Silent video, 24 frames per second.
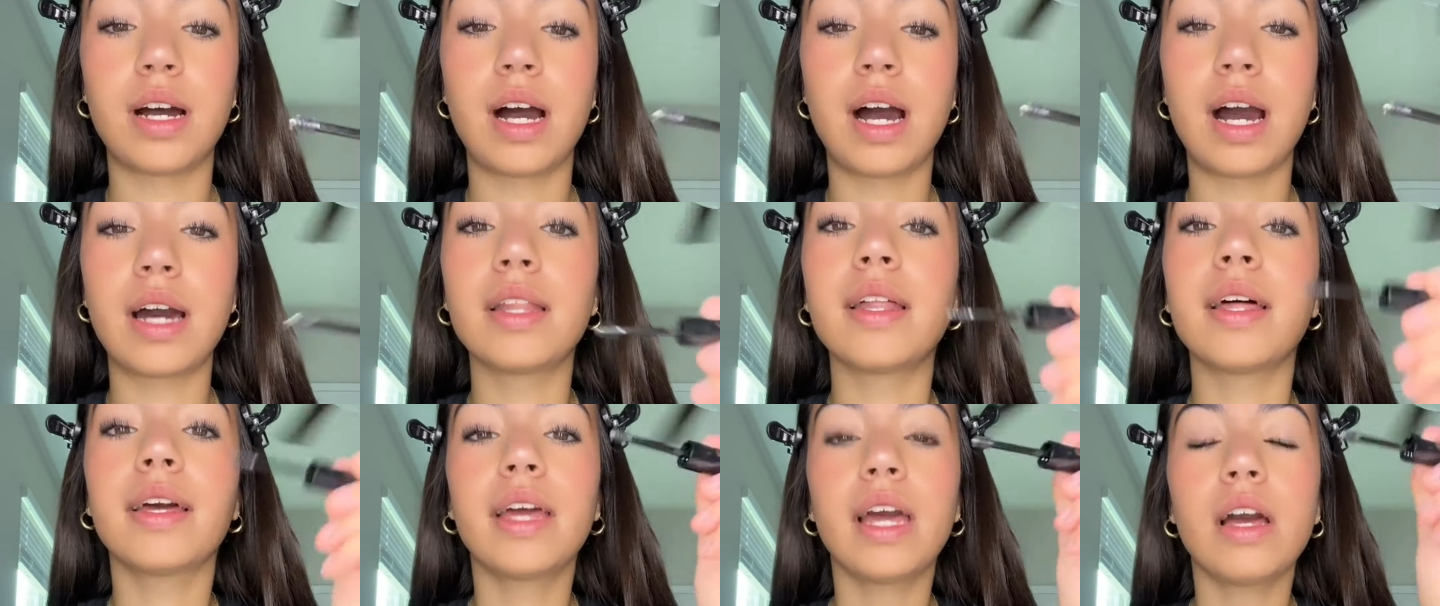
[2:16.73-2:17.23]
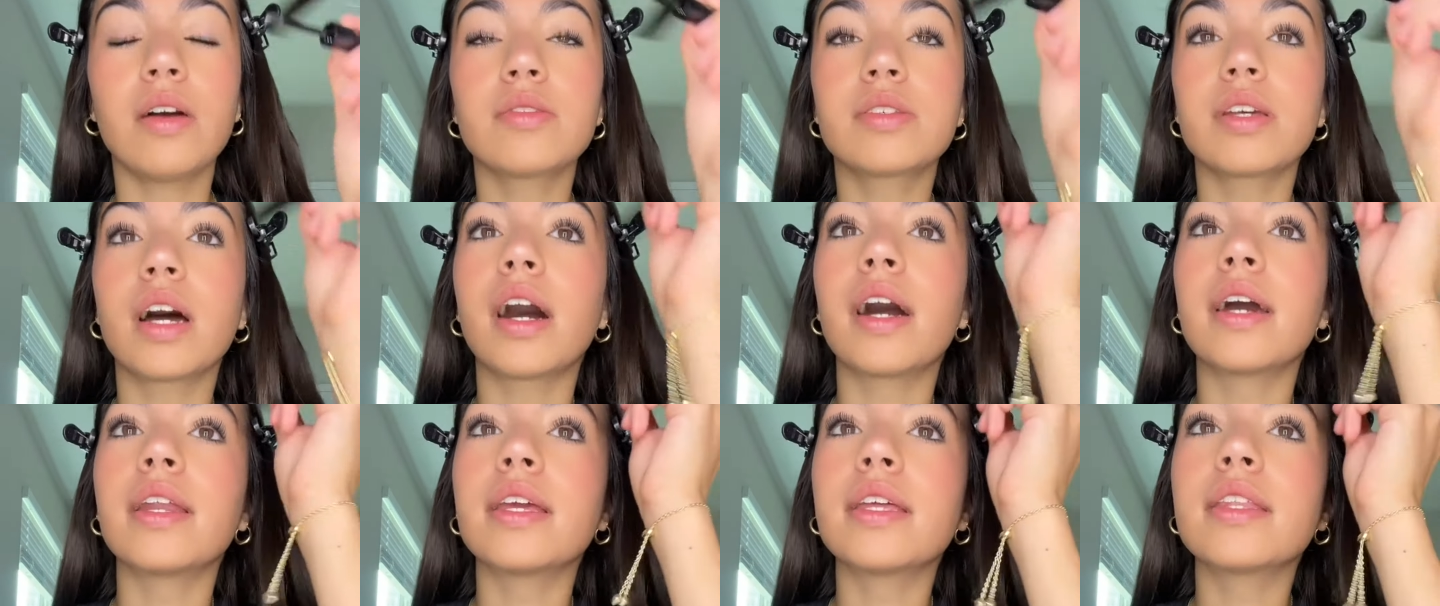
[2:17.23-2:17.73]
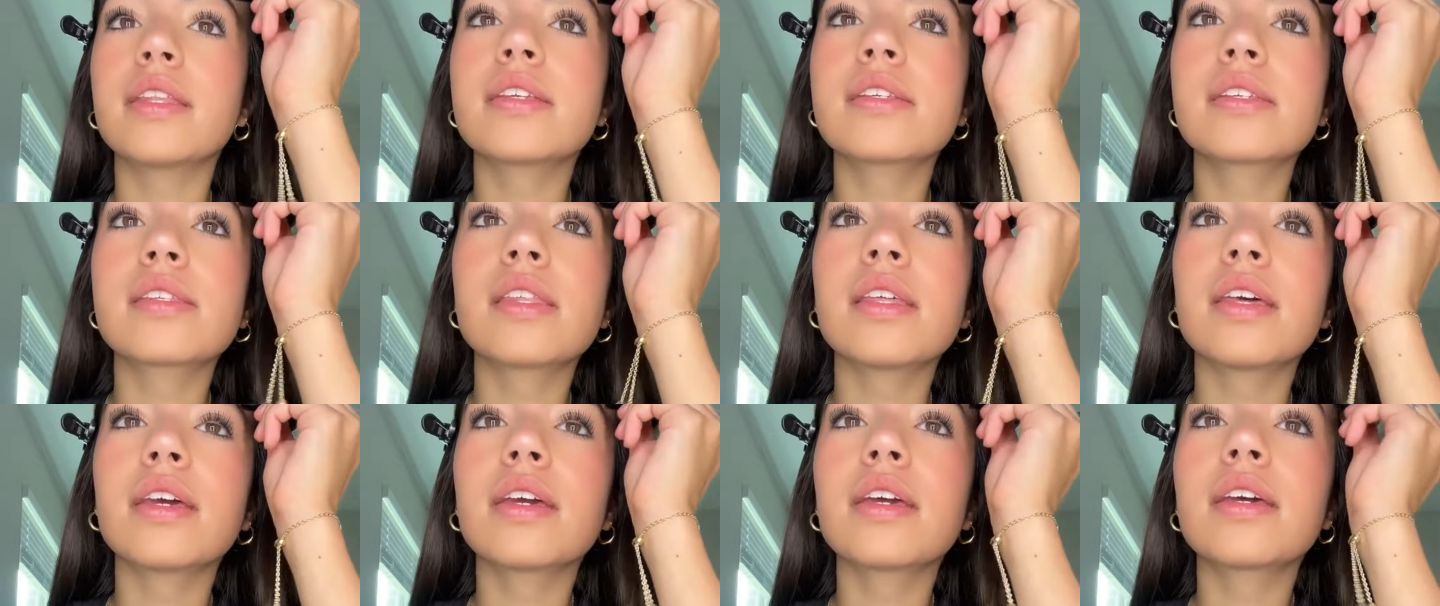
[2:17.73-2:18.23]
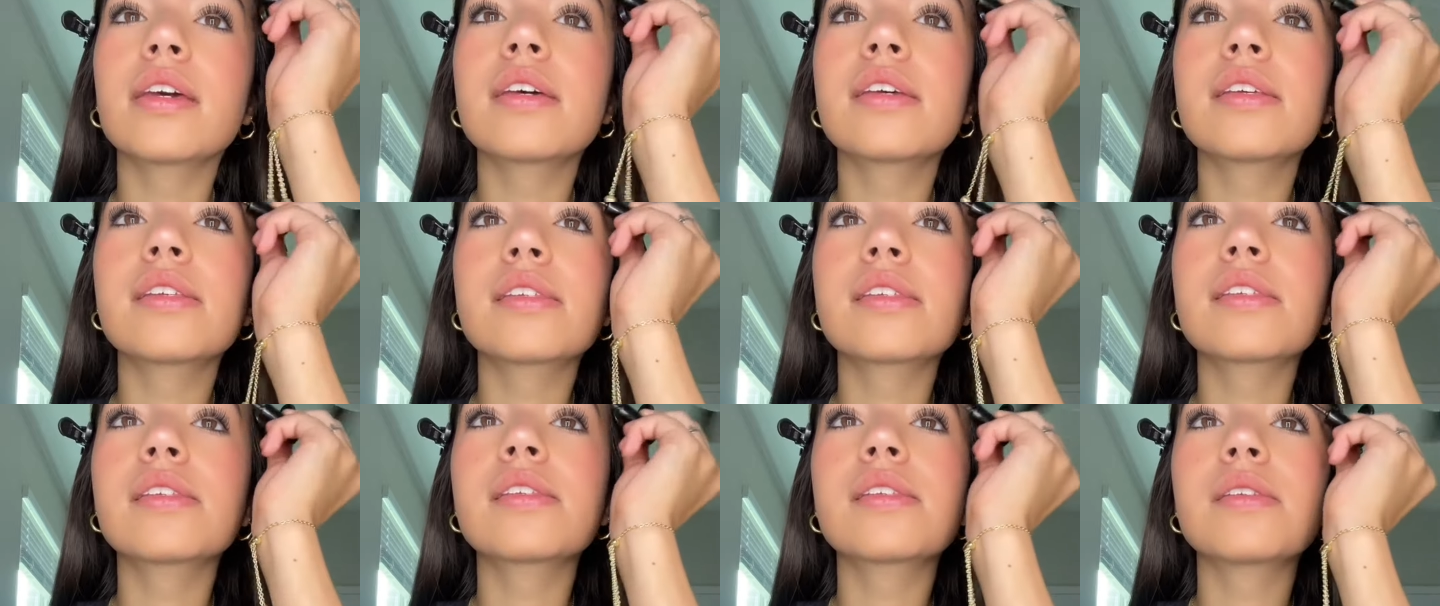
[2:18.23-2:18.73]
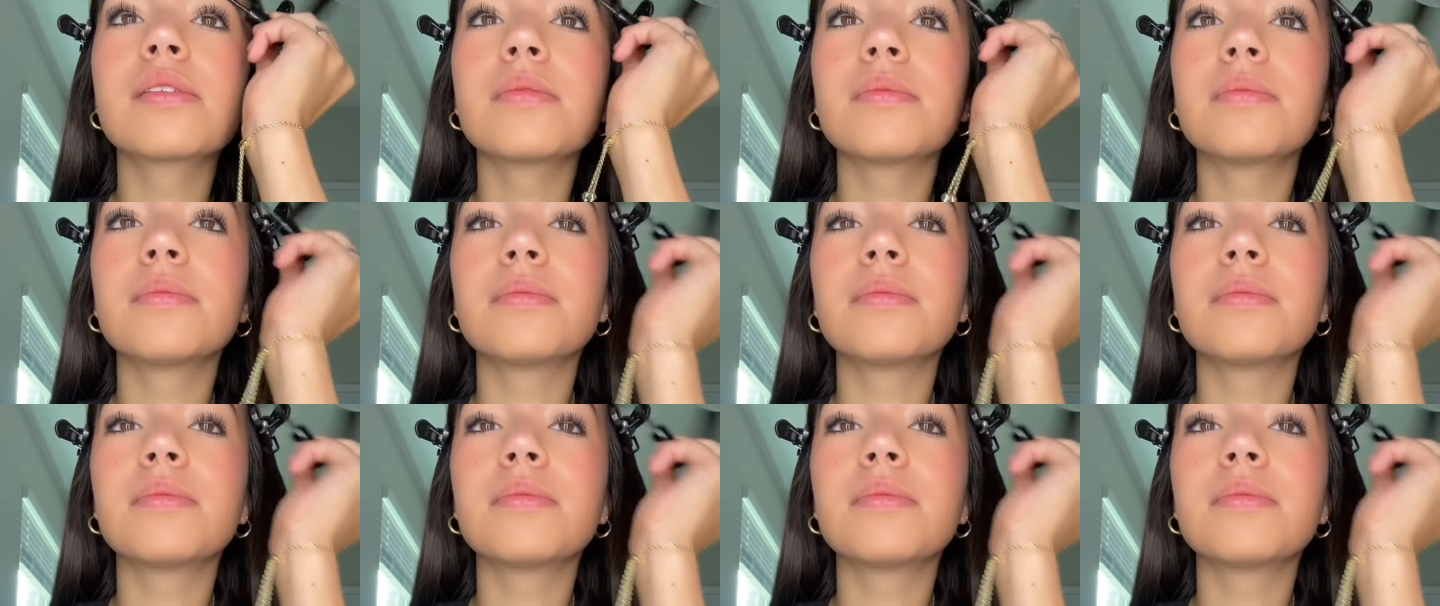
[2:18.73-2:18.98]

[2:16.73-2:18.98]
I like how tiny this thing is.